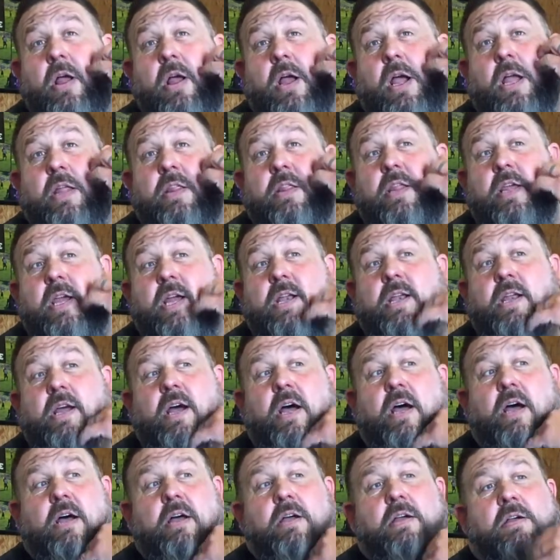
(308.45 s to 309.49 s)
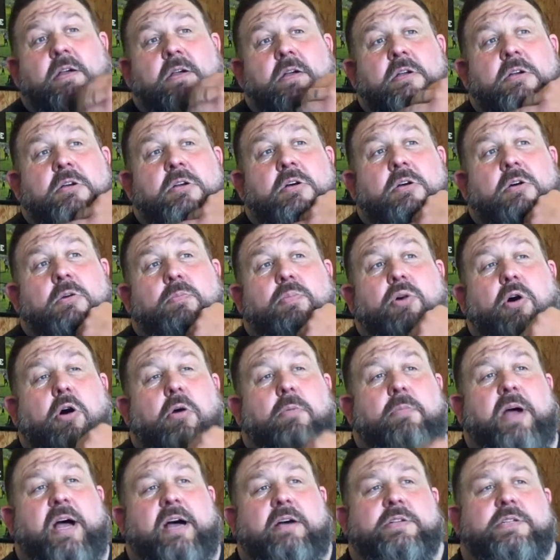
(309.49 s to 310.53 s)
And then
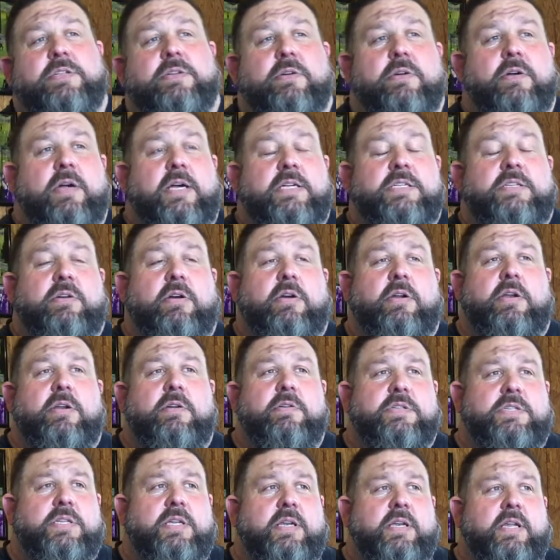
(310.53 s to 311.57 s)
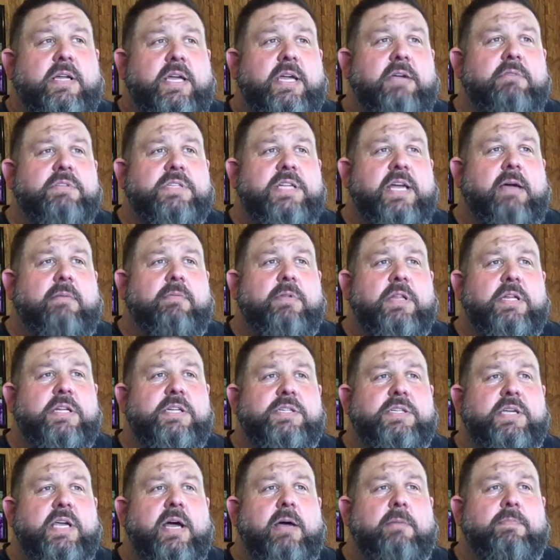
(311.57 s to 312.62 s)
Paul Mauser, I started noticing he was having
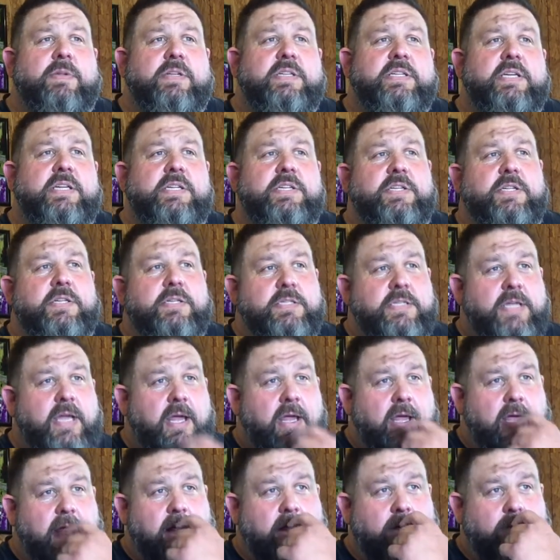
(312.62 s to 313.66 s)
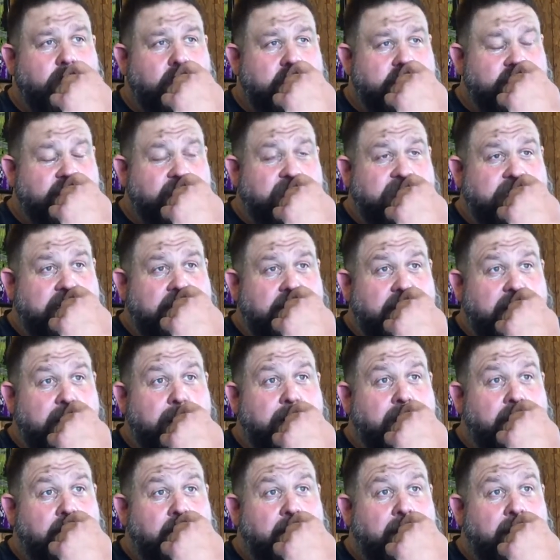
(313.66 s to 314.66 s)
these competitions out of West Virginia